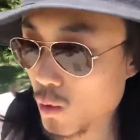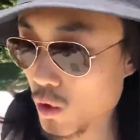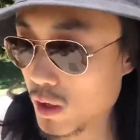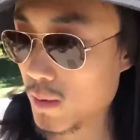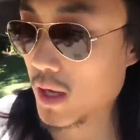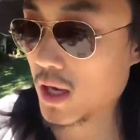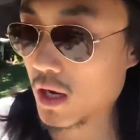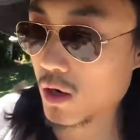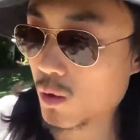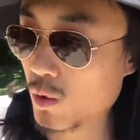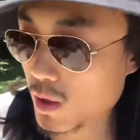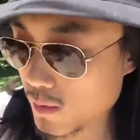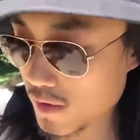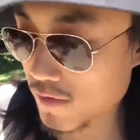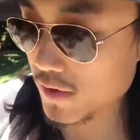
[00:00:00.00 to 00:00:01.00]
What am I hearing?
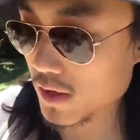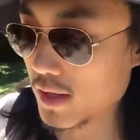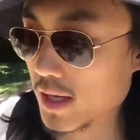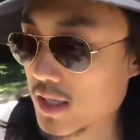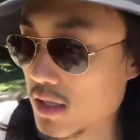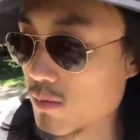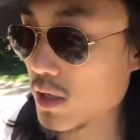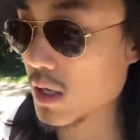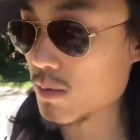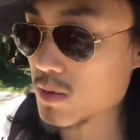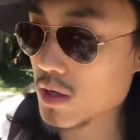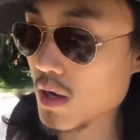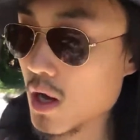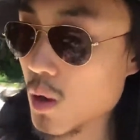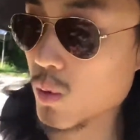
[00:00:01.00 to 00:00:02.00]
What am I feeling? And
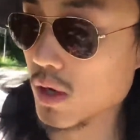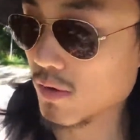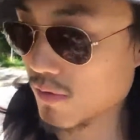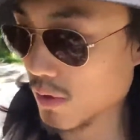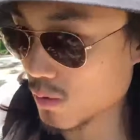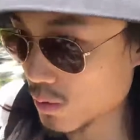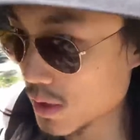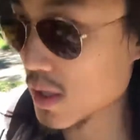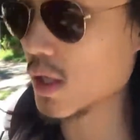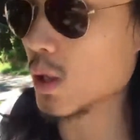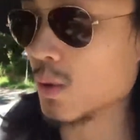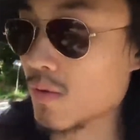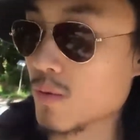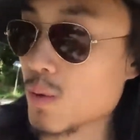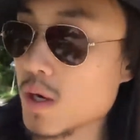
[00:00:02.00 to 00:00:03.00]
sometimes when I feel really
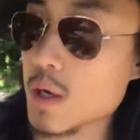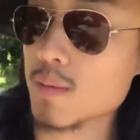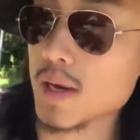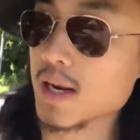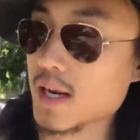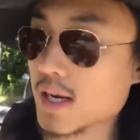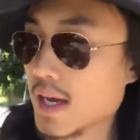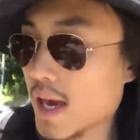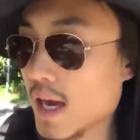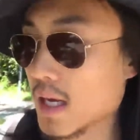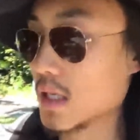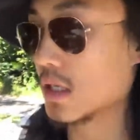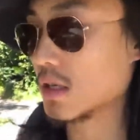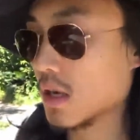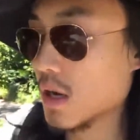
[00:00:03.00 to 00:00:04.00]
overwhelmed and I
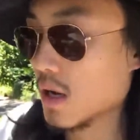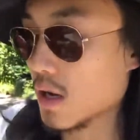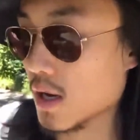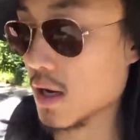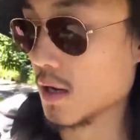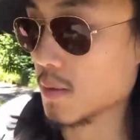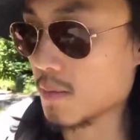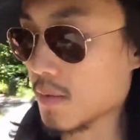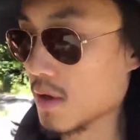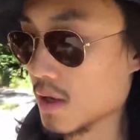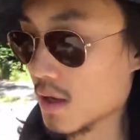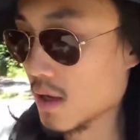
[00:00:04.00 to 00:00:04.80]
can't, I